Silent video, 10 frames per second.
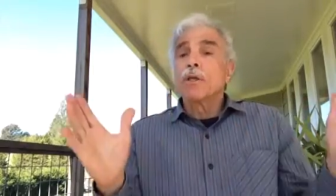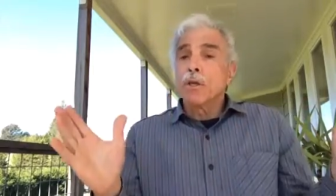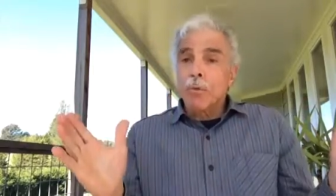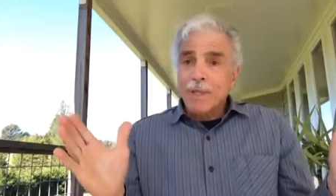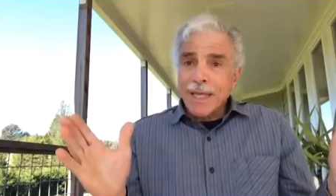
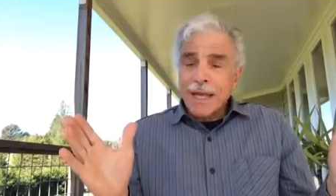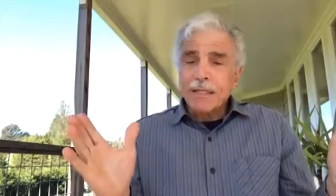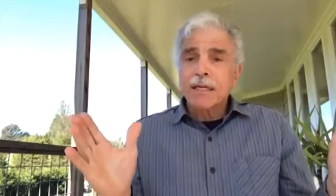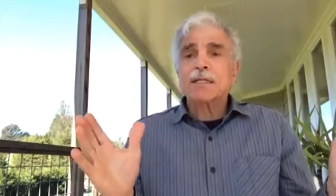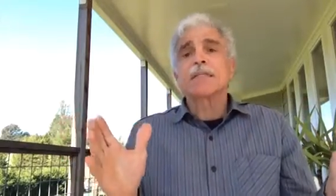You know, what
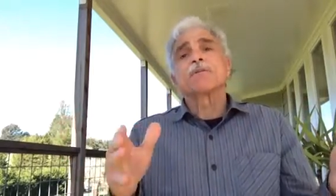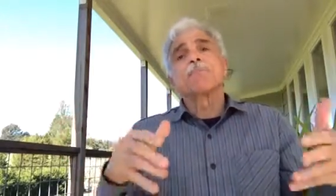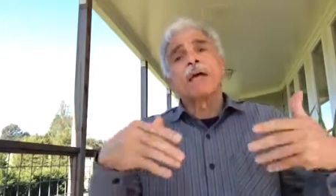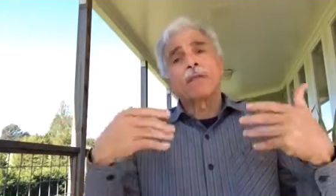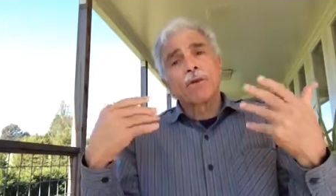that does is
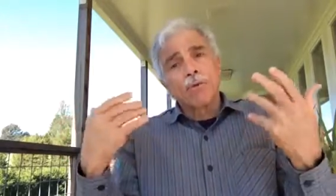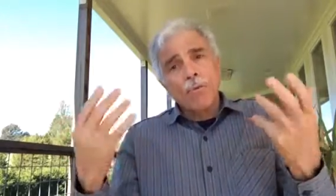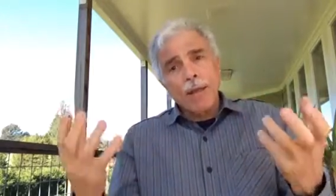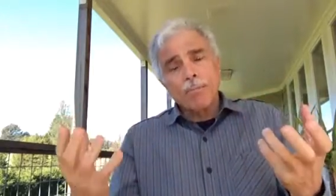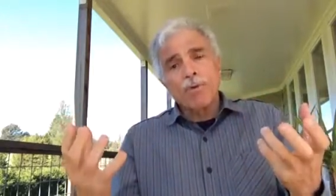make their
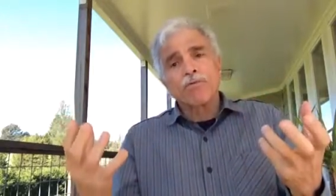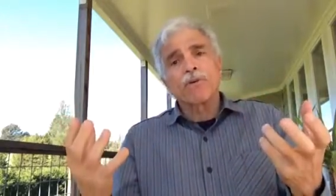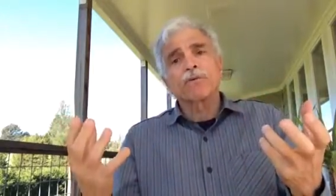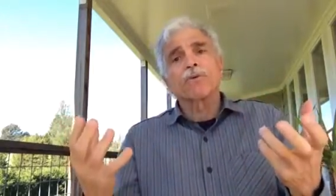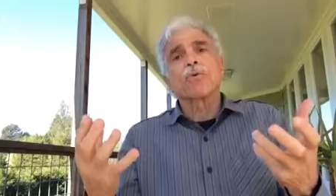right
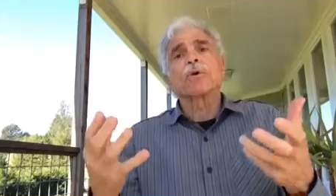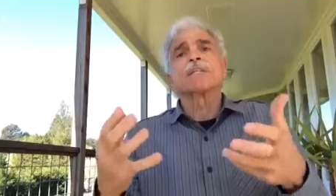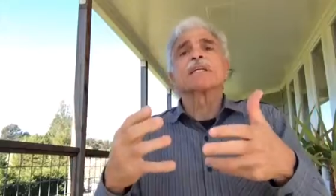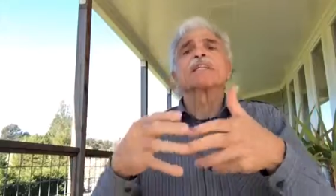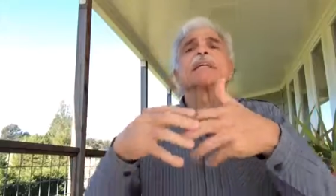prefrontal
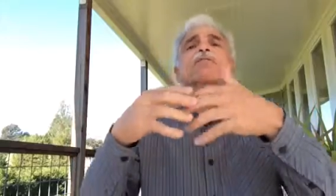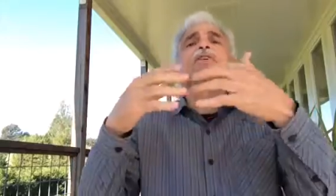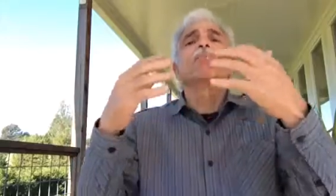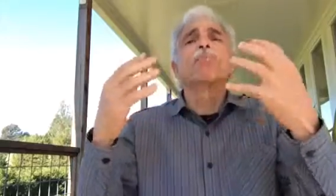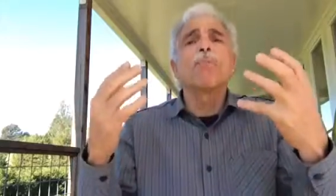cortex
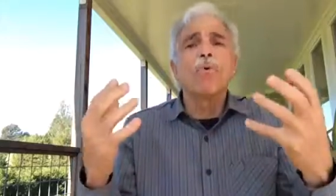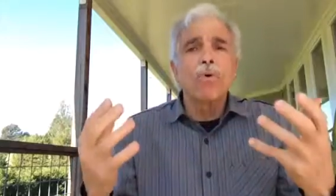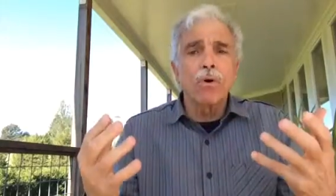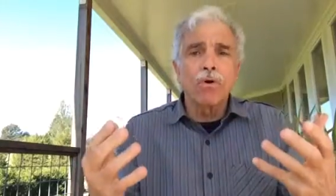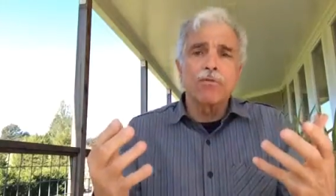even
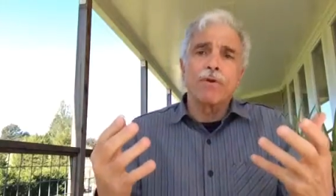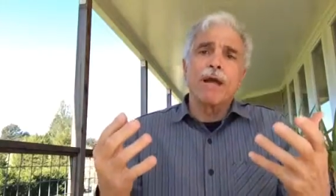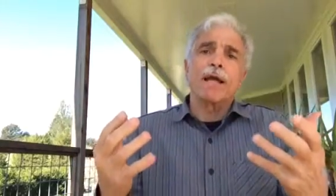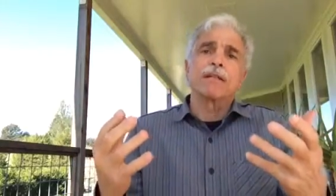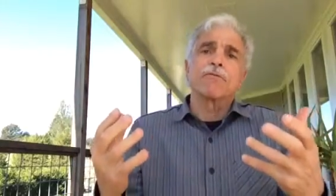more
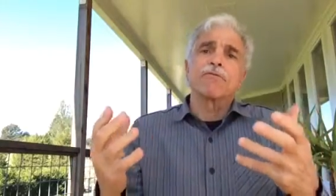overactive.